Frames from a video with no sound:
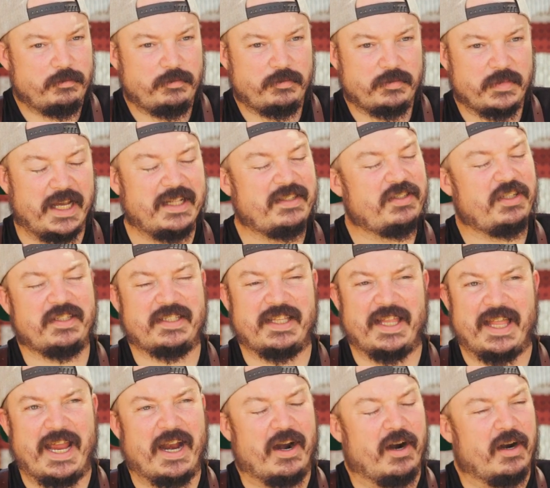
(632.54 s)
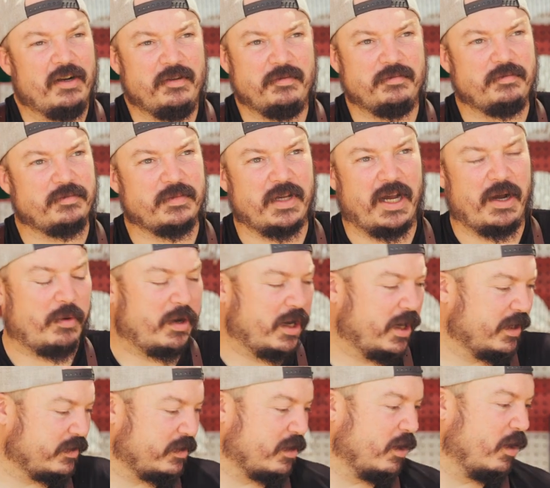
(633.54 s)
It's just there. I
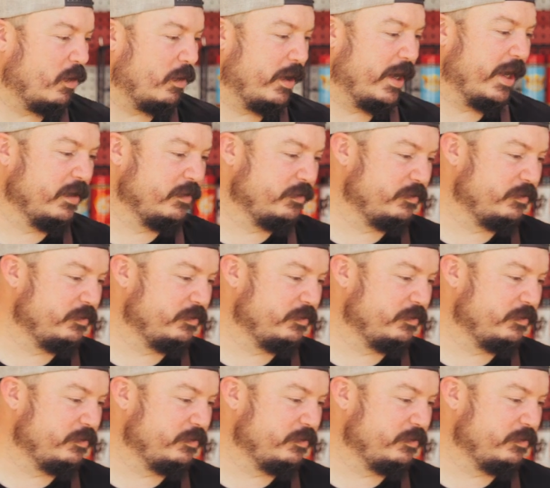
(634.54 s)
want it to go away.